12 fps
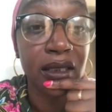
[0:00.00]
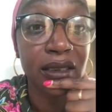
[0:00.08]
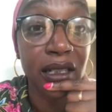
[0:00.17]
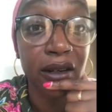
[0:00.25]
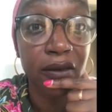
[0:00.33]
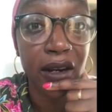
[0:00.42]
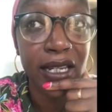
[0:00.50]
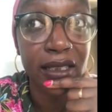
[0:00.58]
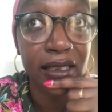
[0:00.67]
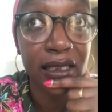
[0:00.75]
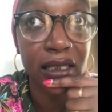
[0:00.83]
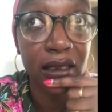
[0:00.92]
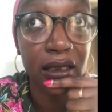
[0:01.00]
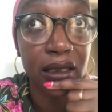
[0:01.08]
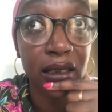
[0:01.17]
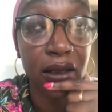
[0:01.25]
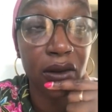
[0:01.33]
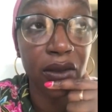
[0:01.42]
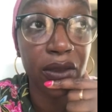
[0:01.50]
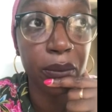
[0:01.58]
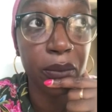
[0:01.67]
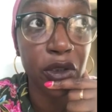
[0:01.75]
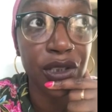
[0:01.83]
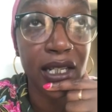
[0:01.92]
director on the
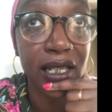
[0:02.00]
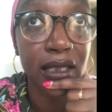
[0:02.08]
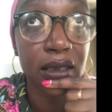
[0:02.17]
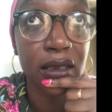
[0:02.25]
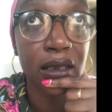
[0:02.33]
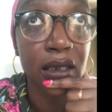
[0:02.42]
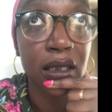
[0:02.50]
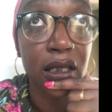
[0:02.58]
project,